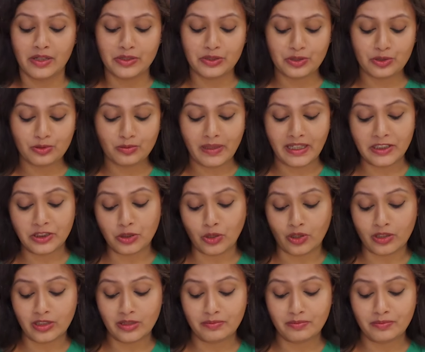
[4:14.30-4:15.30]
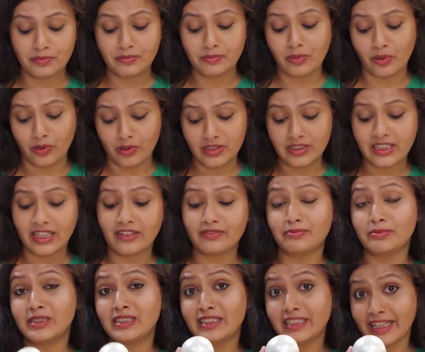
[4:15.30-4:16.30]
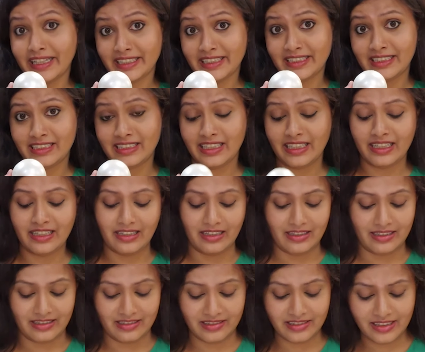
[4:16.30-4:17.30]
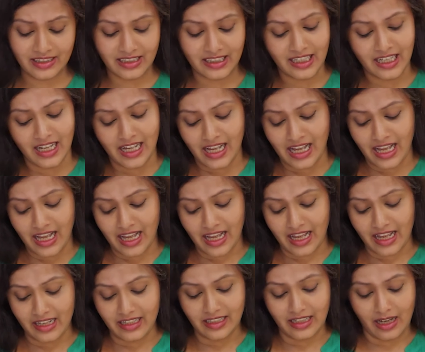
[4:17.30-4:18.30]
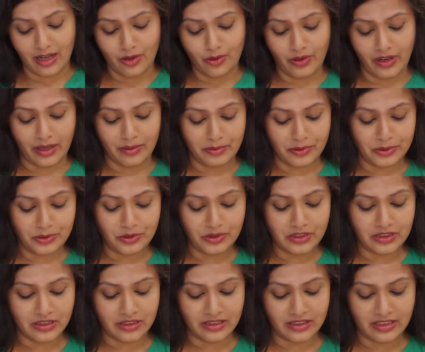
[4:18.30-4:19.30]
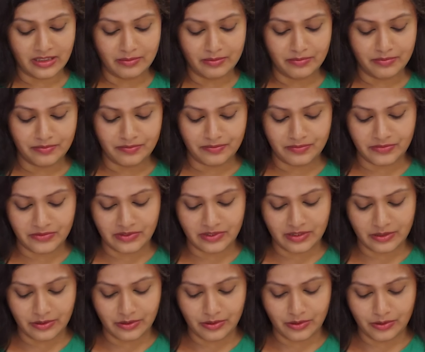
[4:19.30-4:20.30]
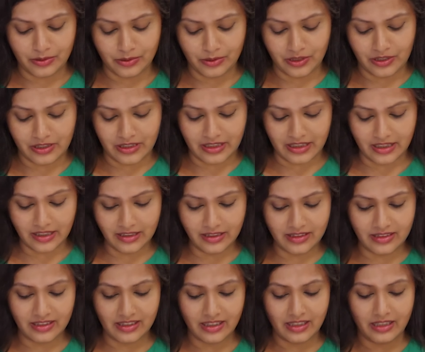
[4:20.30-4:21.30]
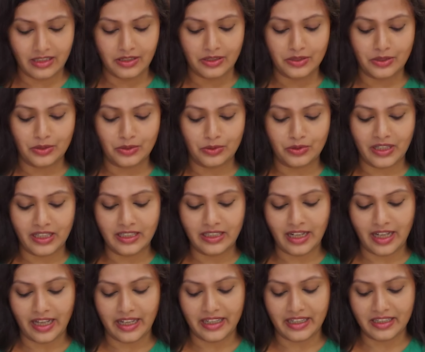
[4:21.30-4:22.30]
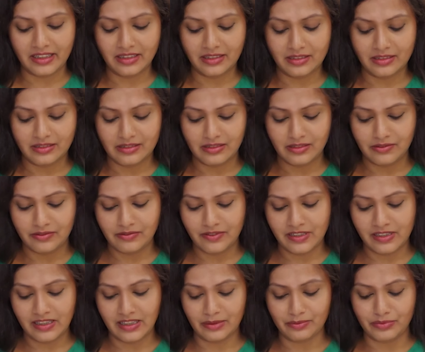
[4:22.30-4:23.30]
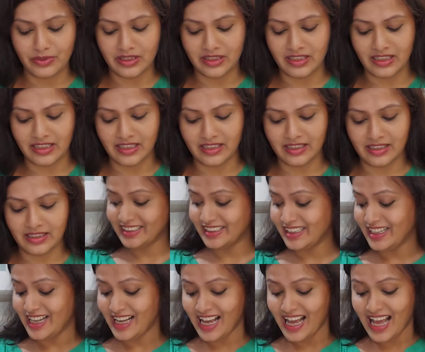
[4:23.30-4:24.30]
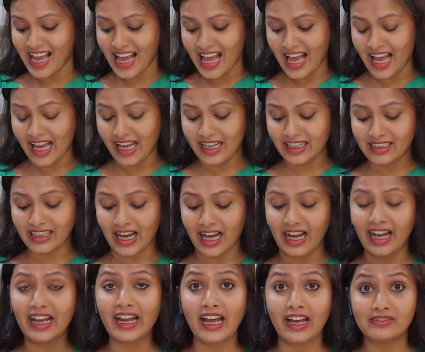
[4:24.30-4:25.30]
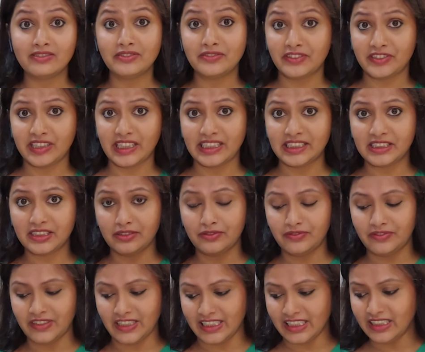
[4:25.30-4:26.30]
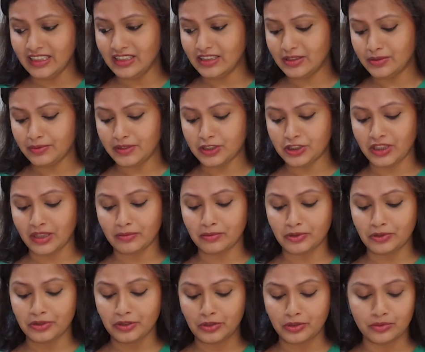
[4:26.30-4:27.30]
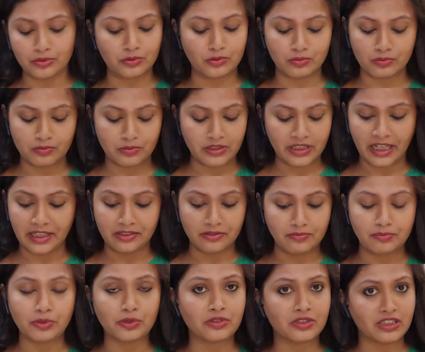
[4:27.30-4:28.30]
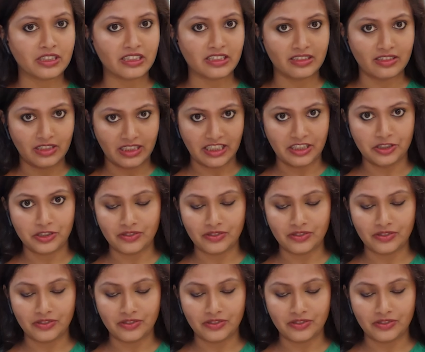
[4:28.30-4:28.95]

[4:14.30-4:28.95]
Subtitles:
chocolate balls have been nicely colored, and now turn them ulta so that I can fill them with things. And I have a variety of fillings which I'm going to kind of put in each of them.